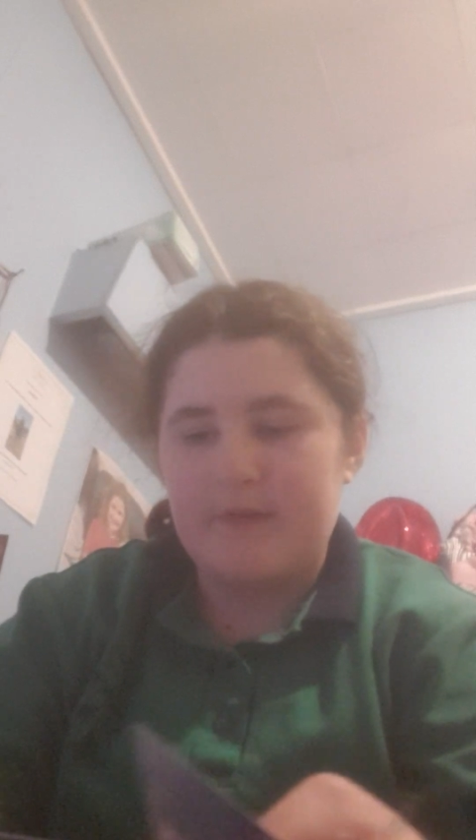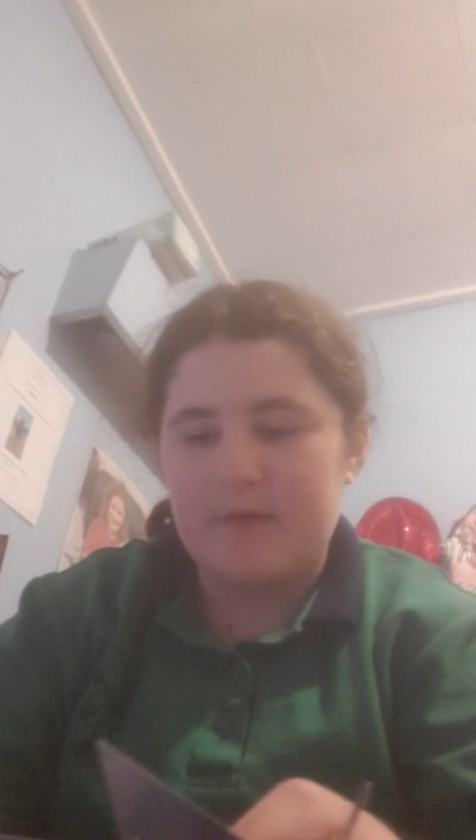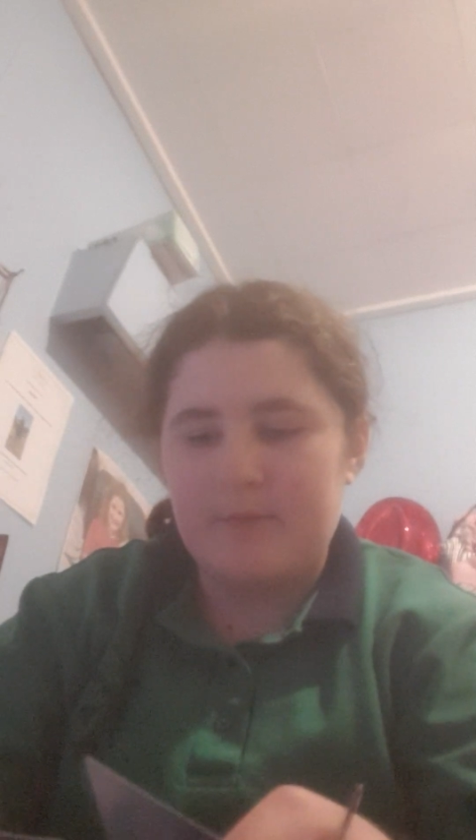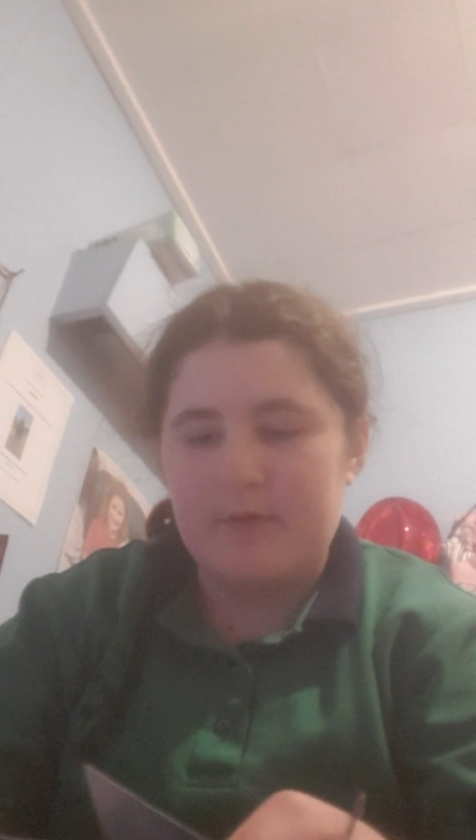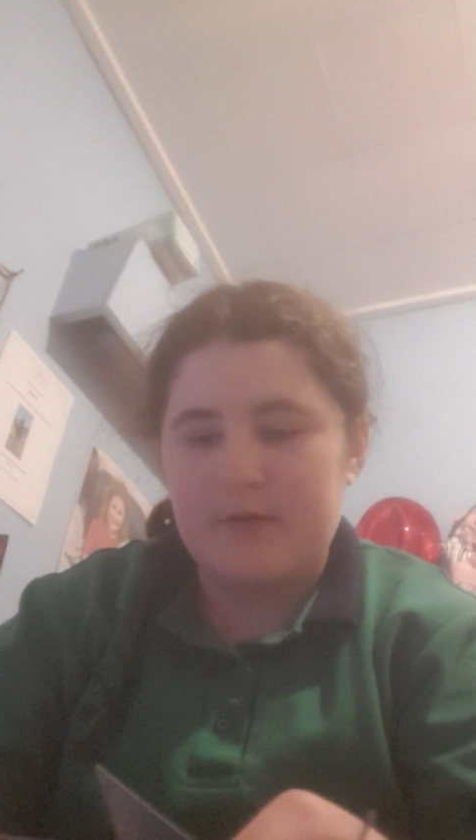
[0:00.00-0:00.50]

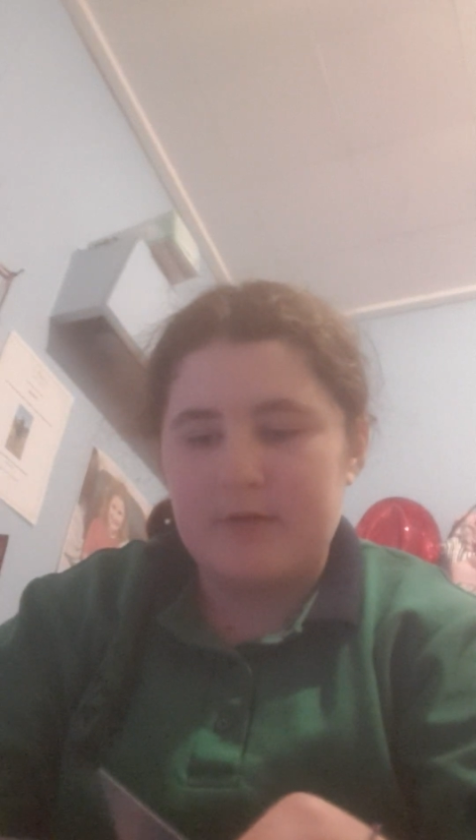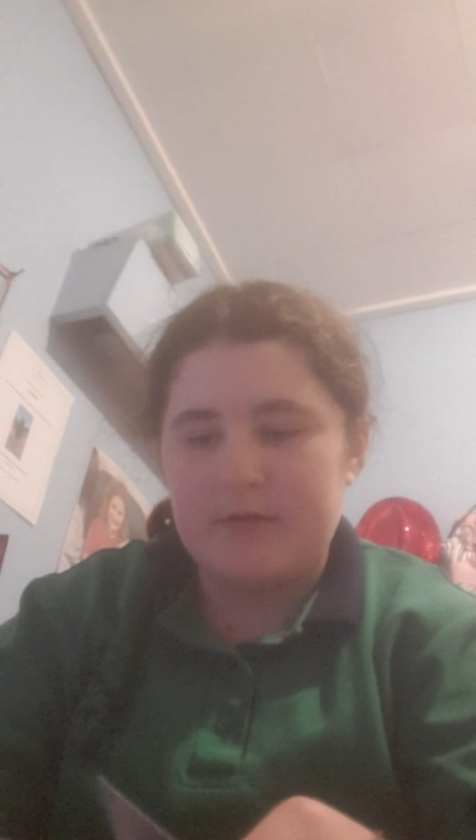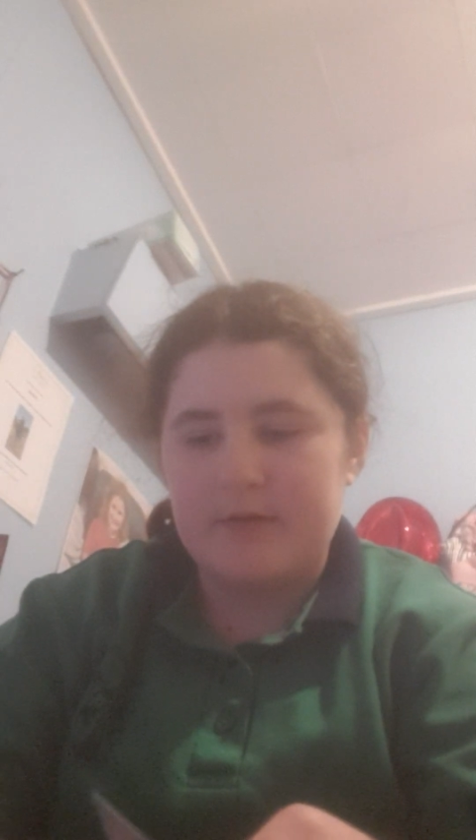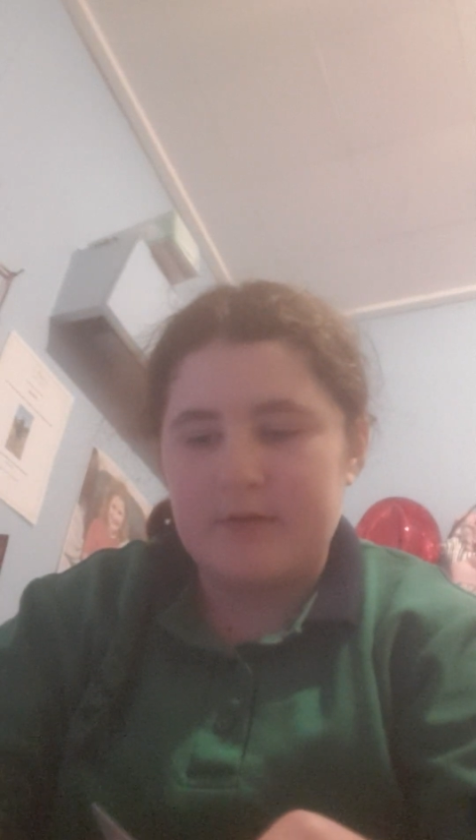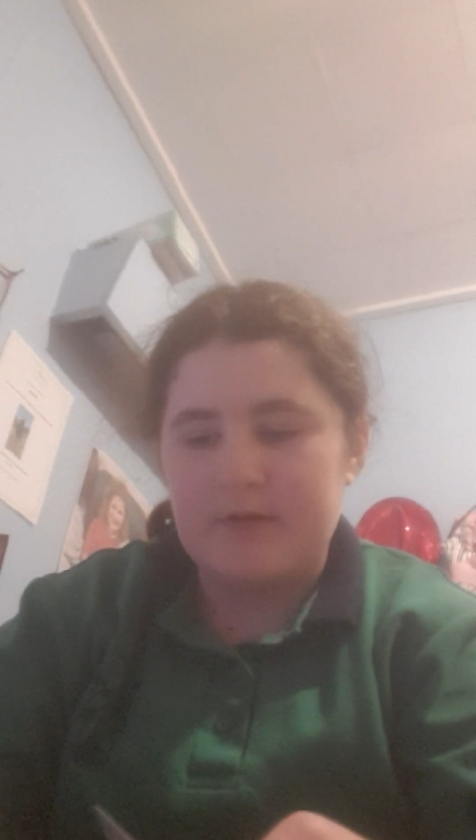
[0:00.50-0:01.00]
that
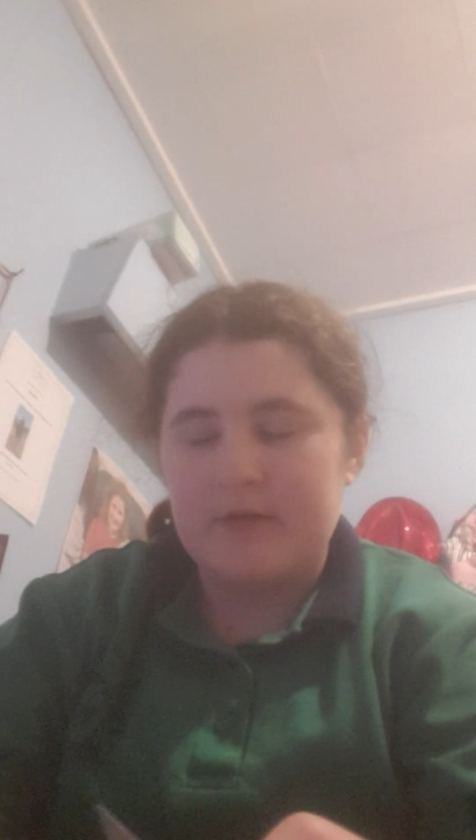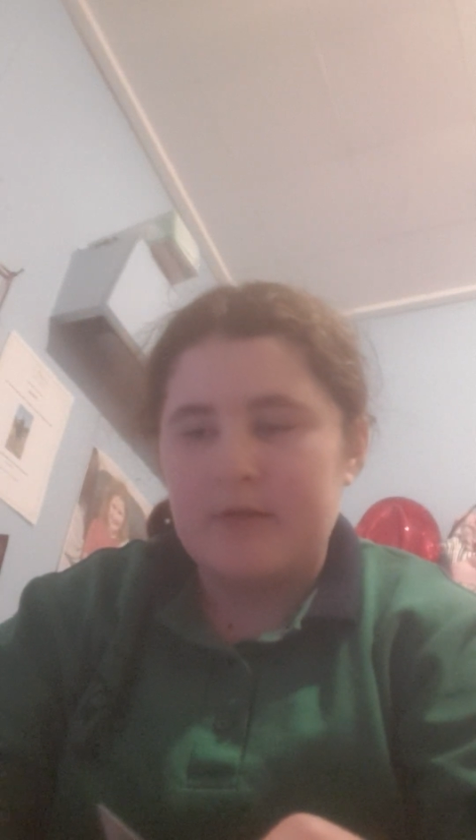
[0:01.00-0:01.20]
one